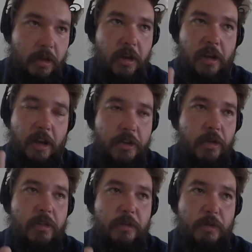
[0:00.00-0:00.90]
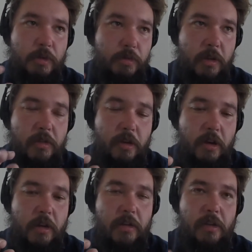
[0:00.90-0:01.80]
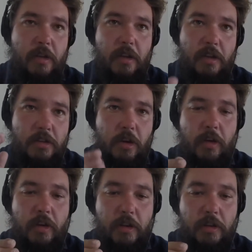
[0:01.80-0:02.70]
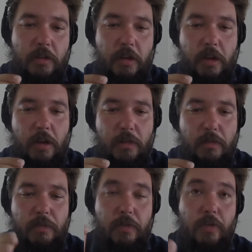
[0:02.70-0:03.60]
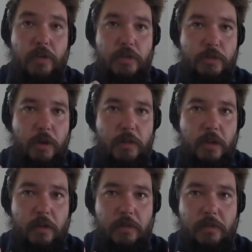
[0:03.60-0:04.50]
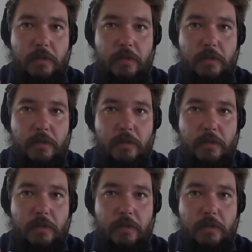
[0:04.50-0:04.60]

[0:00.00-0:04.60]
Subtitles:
Ice Crown Scepter with Swan Song on it, targeting your first Swan Song.